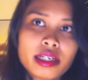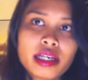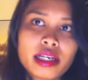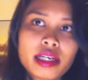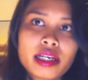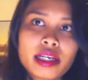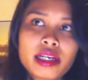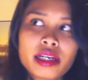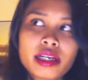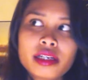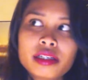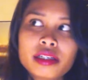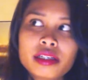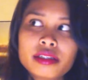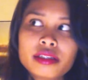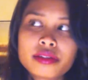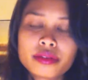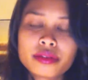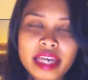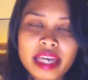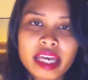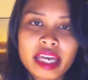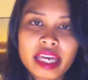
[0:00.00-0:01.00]

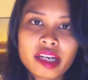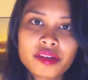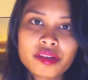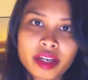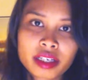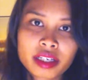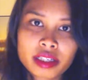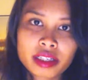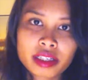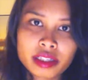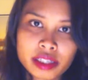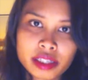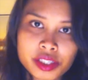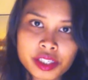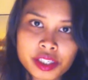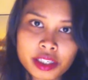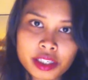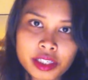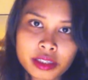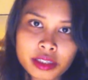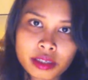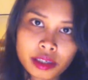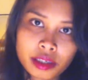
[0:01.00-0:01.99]
and to gain
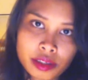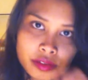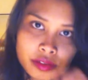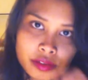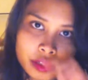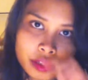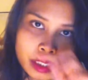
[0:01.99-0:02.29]
recognition